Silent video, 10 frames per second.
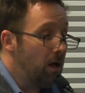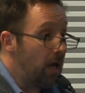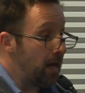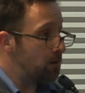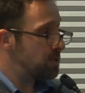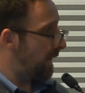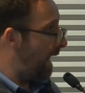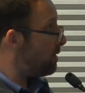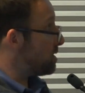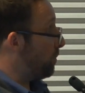And I was like,
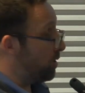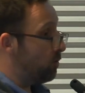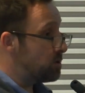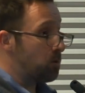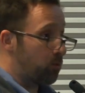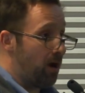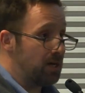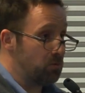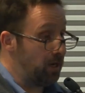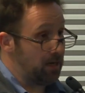how does a Pulitzer
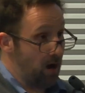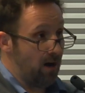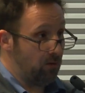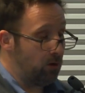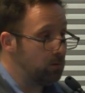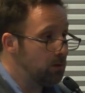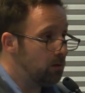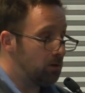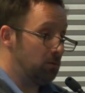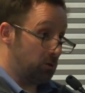Prize-winning novel,
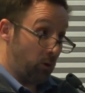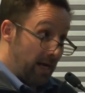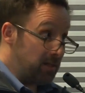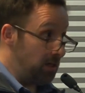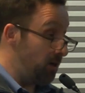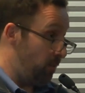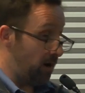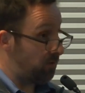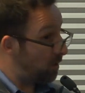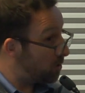granted,
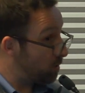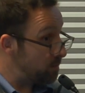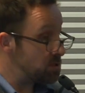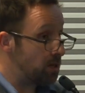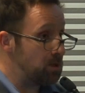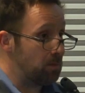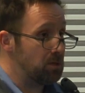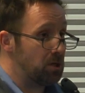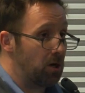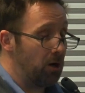about very grim subject
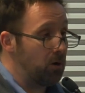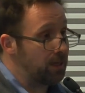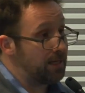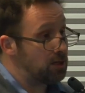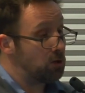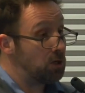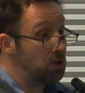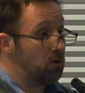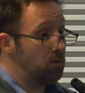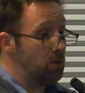material, get turned
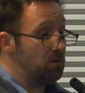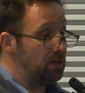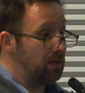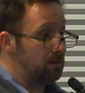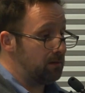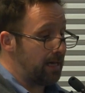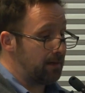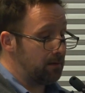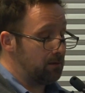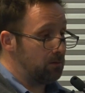into a movie
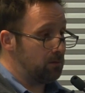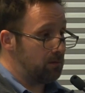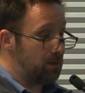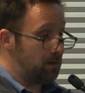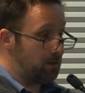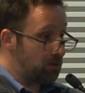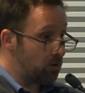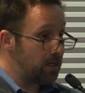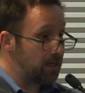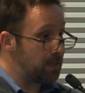that the
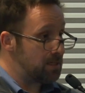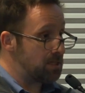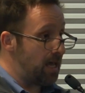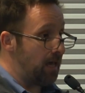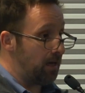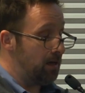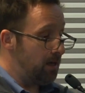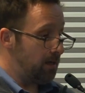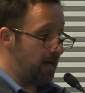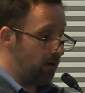critic is saying,
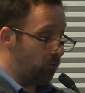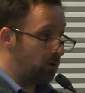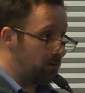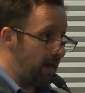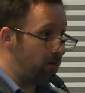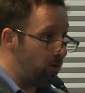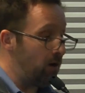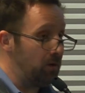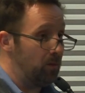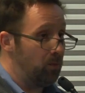yeah, it worked that
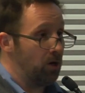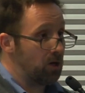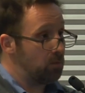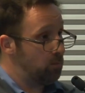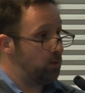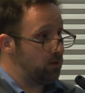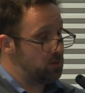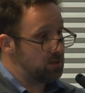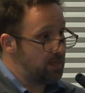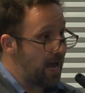well in the book, but it
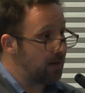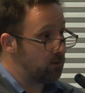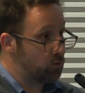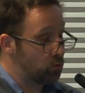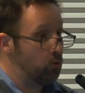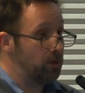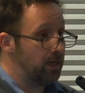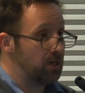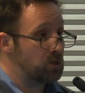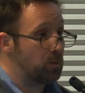was that grueling
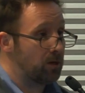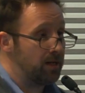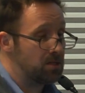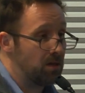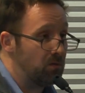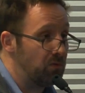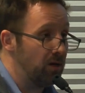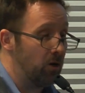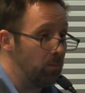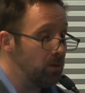an experience on
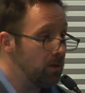film?